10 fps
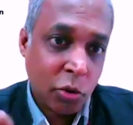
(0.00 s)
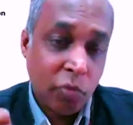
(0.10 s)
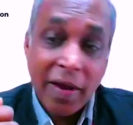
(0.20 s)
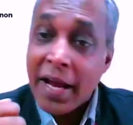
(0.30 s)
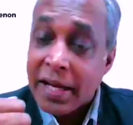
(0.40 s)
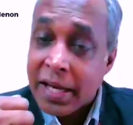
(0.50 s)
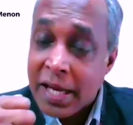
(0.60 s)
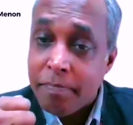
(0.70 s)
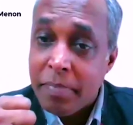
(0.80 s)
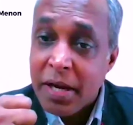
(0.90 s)
So when I
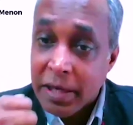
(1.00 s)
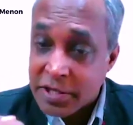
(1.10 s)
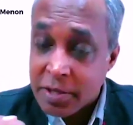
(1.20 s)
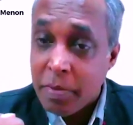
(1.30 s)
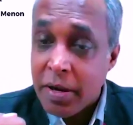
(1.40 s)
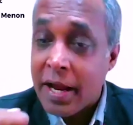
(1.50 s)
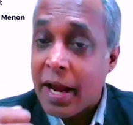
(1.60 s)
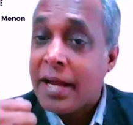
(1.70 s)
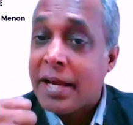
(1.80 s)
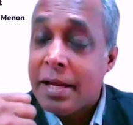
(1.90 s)
keep being disciplined
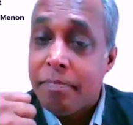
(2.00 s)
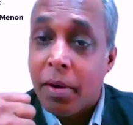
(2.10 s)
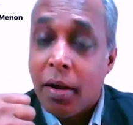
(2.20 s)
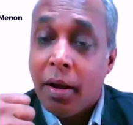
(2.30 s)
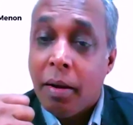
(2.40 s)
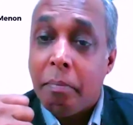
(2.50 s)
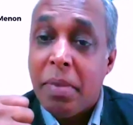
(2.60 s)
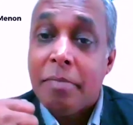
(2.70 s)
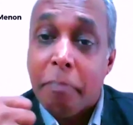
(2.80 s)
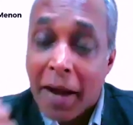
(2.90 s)
and I keep
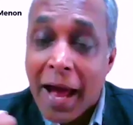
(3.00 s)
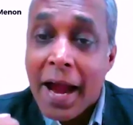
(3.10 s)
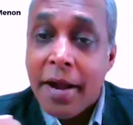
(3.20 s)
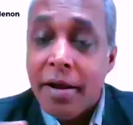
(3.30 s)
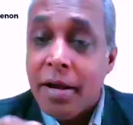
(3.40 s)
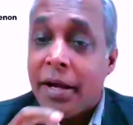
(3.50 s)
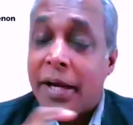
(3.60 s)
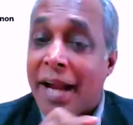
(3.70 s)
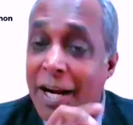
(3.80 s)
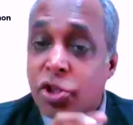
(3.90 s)
being planned,
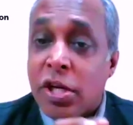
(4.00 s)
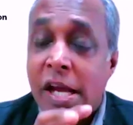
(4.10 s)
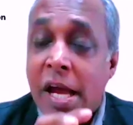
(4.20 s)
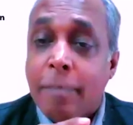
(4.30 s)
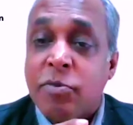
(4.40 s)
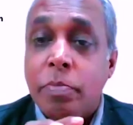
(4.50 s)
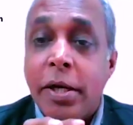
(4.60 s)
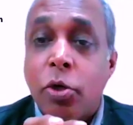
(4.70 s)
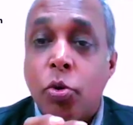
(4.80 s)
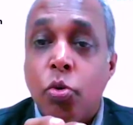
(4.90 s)
it actually helps
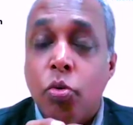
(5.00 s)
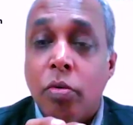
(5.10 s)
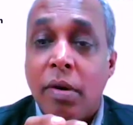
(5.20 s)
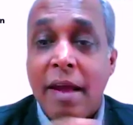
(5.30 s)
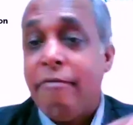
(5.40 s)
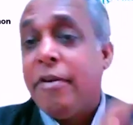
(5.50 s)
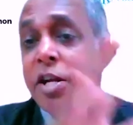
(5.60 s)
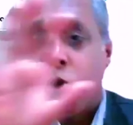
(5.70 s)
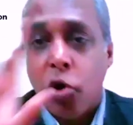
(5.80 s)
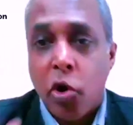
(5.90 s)
me to
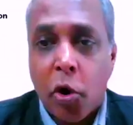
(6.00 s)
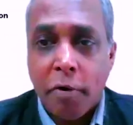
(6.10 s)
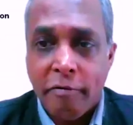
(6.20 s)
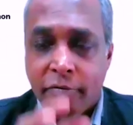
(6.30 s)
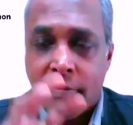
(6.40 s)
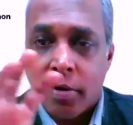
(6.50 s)
leverage a lot of